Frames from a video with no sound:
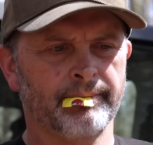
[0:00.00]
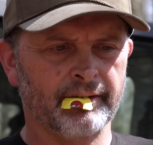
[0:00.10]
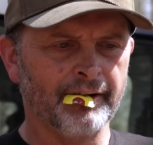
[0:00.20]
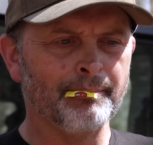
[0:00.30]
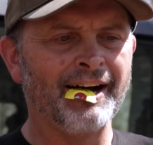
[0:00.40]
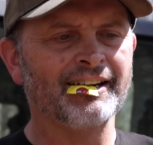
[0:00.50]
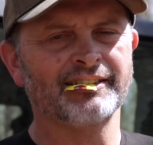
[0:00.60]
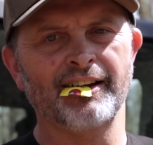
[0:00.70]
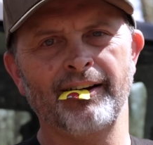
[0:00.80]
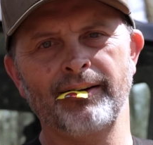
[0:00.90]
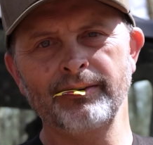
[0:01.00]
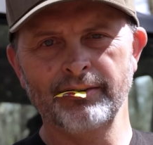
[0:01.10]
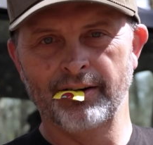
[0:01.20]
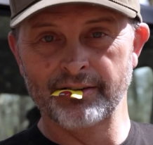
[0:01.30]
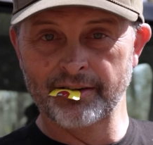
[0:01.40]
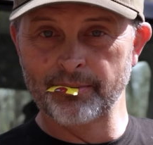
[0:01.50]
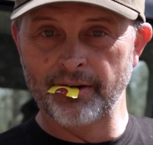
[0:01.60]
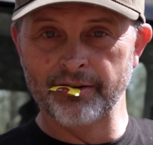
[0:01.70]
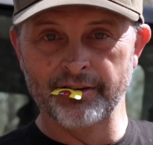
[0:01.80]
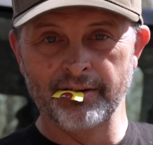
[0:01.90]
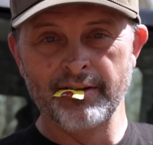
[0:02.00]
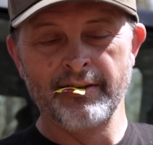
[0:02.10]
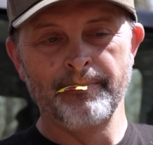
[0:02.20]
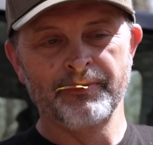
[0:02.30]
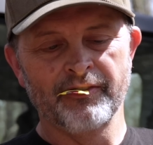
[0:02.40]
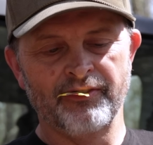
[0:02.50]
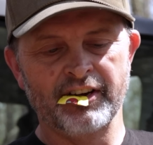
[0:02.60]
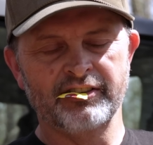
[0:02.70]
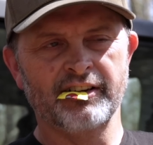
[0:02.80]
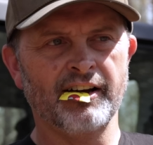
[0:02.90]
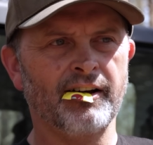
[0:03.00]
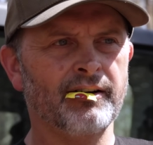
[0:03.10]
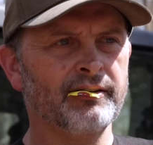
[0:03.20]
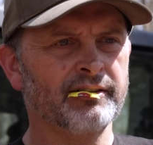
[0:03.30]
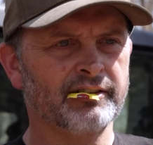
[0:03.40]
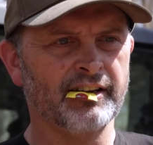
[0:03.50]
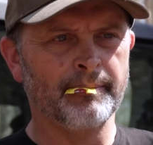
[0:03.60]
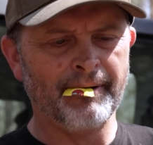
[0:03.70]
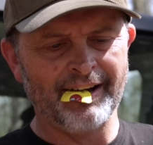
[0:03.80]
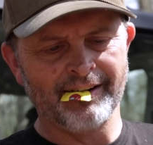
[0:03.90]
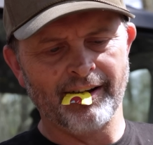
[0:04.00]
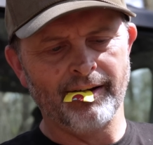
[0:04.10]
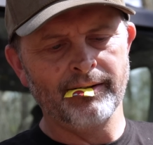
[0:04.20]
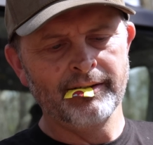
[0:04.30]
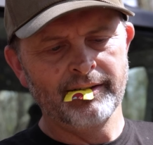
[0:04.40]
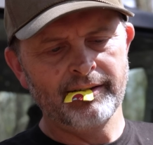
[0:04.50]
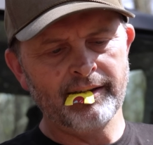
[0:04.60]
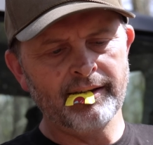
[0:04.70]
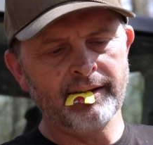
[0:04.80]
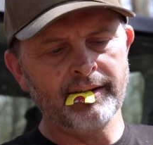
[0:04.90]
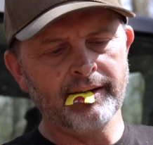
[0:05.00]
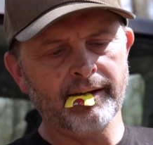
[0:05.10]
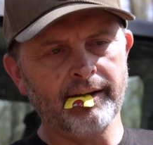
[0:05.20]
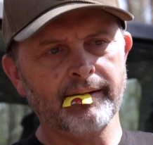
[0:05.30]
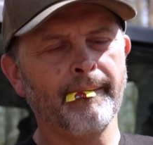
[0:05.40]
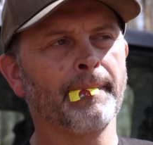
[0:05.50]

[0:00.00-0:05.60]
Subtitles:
The old box call, or the friction call, say a pot call. Yeah.